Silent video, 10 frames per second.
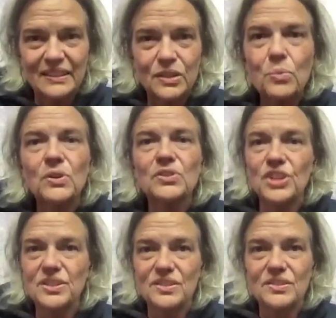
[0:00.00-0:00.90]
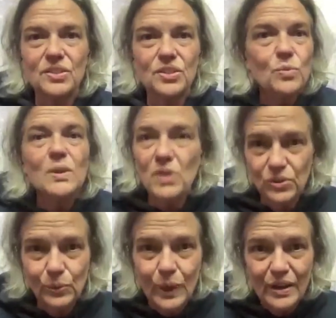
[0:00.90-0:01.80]
You were just doing what
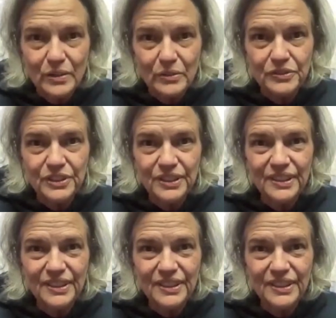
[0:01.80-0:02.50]
you loved.